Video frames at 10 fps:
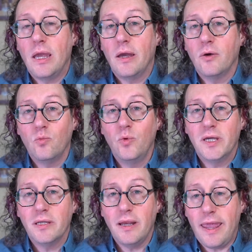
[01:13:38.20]
we
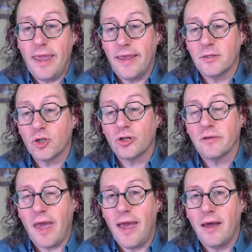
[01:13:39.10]
can answer
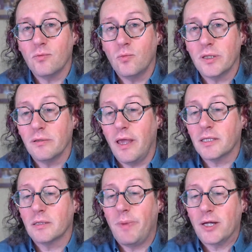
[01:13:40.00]
that with less
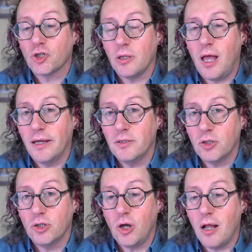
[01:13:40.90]
specialized
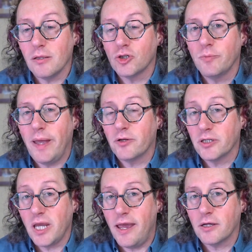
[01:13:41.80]
knowledge about
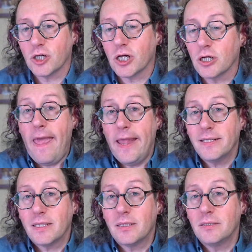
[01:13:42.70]
attackers and
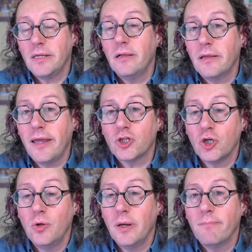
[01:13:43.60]
still get to
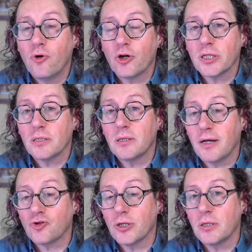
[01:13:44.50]
an important set of
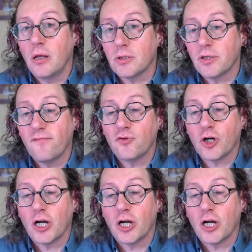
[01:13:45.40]
results for our